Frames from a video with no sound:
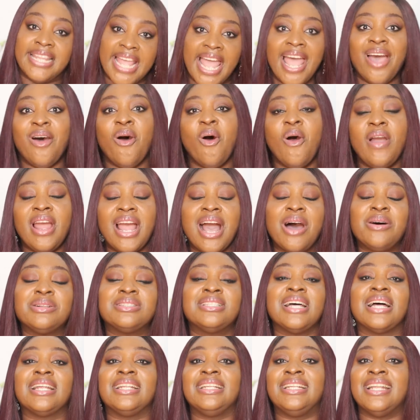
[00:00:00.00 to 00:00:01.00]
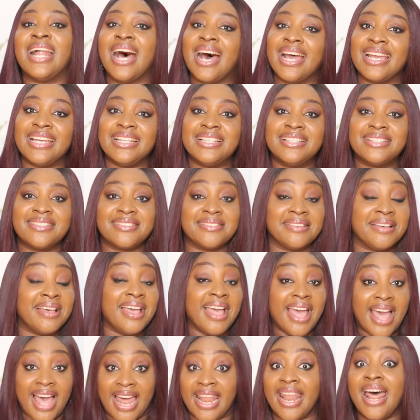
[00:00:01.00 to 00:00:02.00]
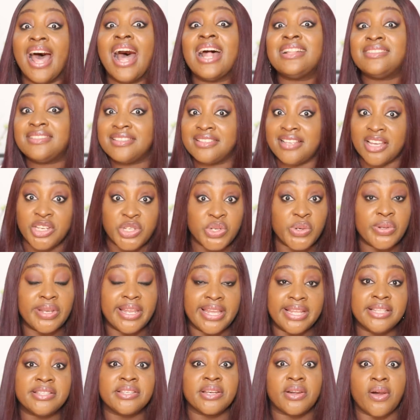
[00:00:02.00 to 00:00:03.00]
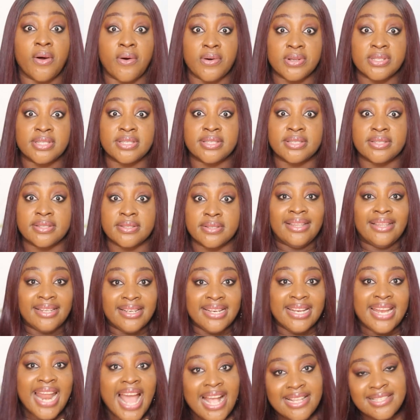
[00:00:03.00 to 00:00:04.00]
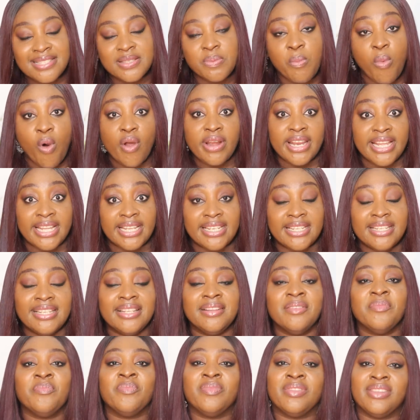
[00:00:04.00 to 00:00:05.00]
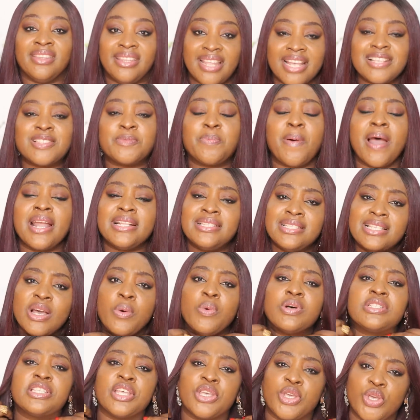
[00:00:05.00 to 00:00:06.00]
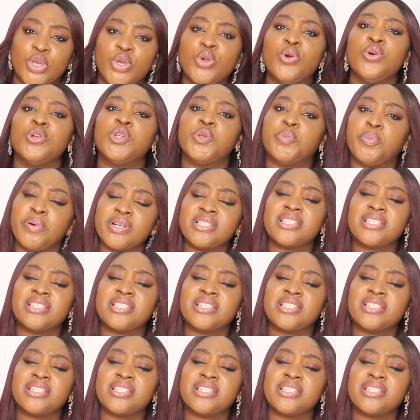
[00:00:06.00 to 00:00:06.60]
They hung out that night and had sexual intercourse, and the next morning, despite there was a huge